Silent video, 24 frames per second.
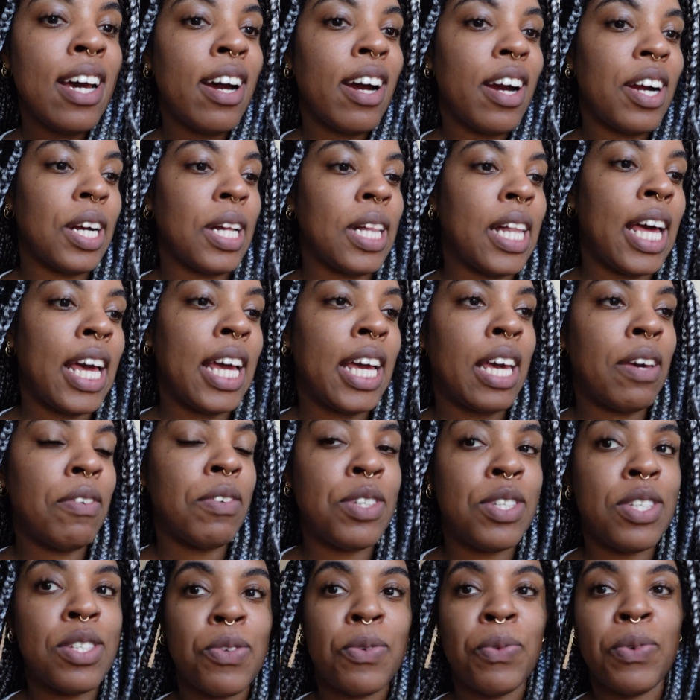our client gave
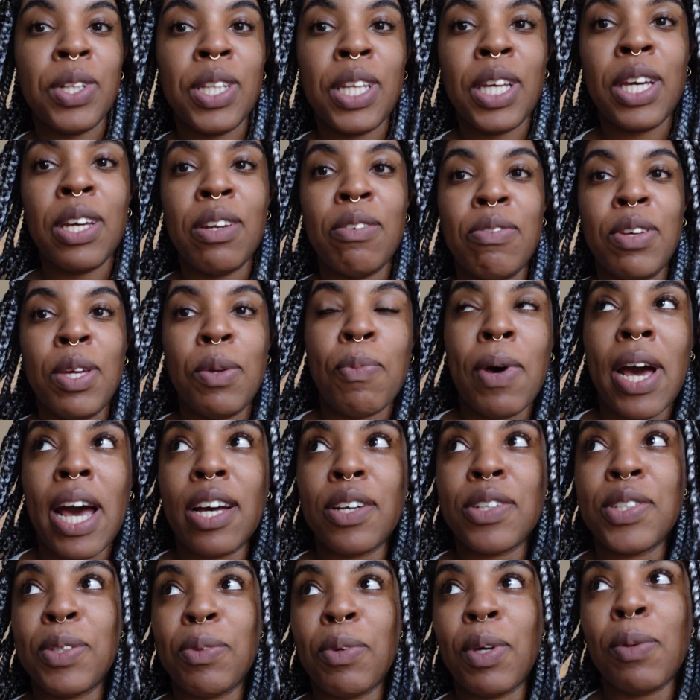us really good
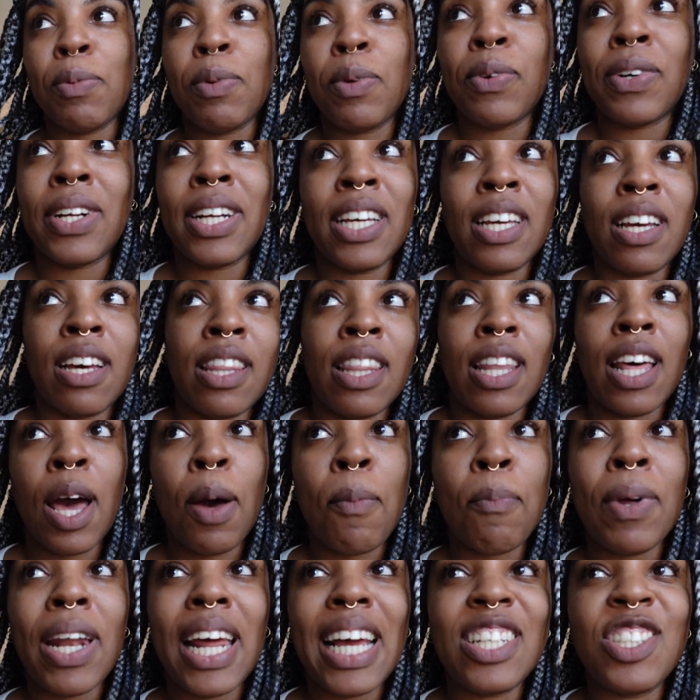feedback, so I'm going to be working on
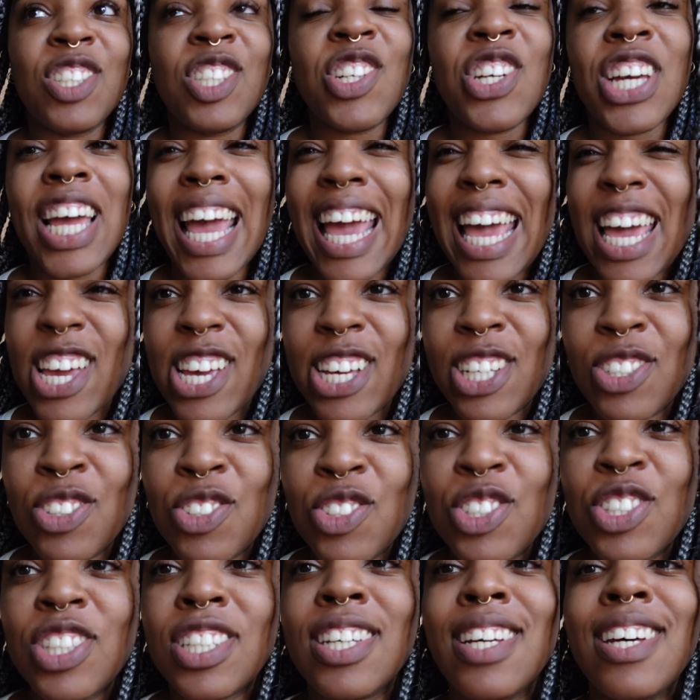that. But I
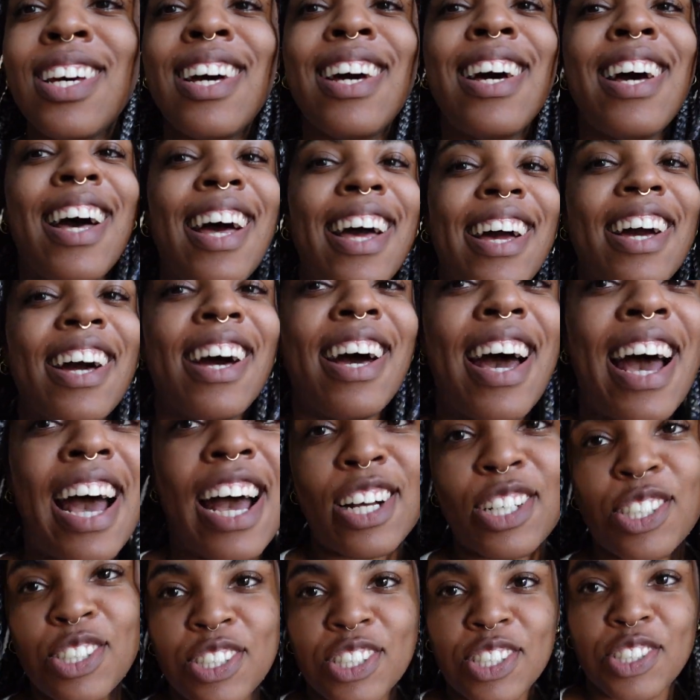changed. I got
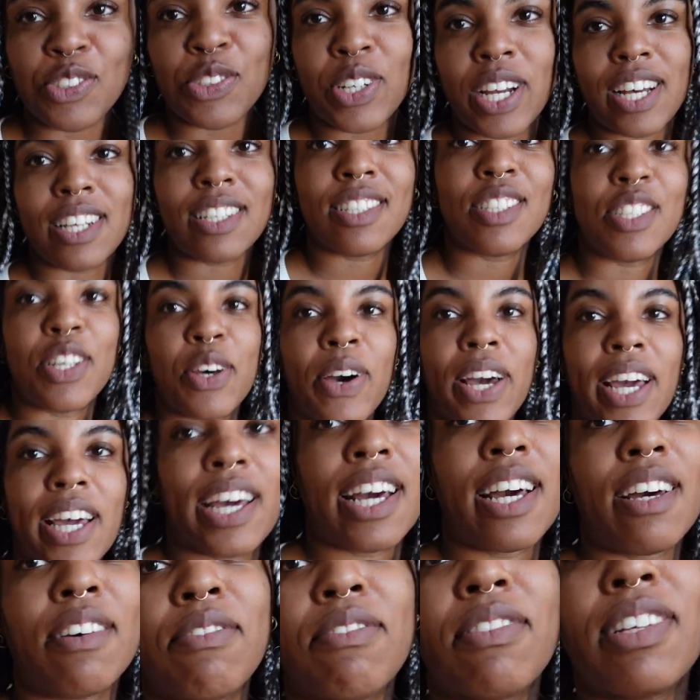actually dressed, so I
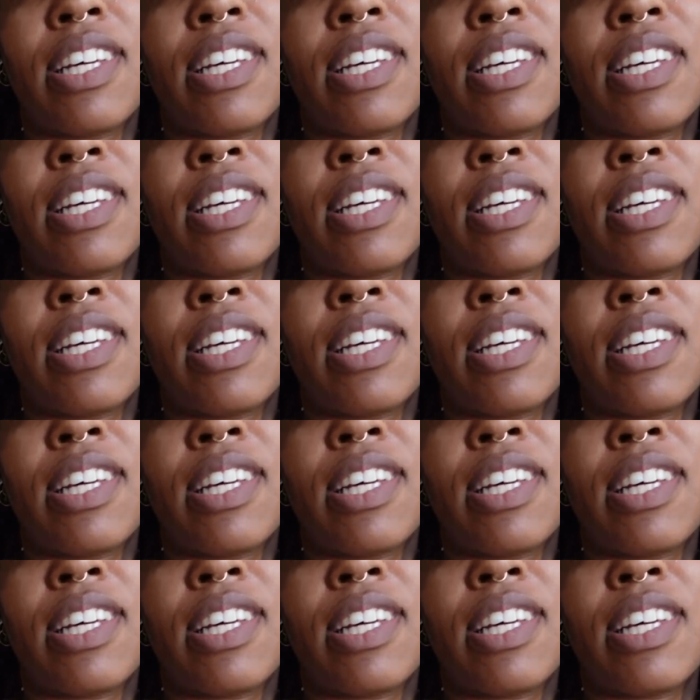have